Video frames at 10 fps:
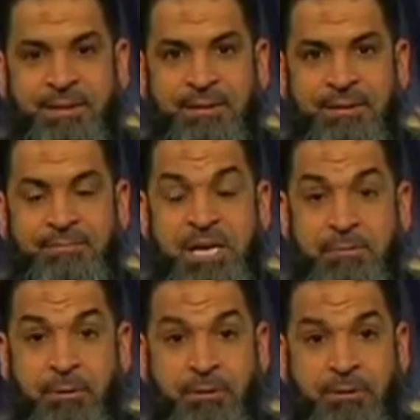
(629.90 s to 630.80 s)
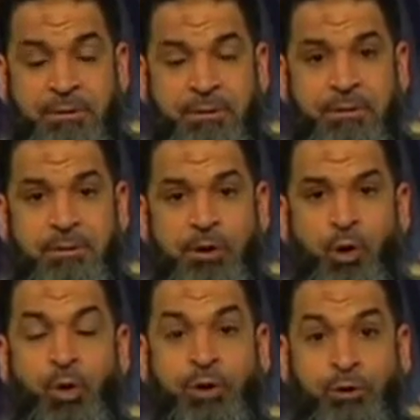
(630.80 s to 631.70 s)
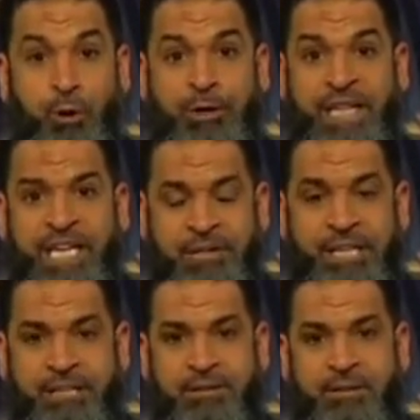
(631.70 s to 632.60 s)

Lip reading: People who were taught the creed,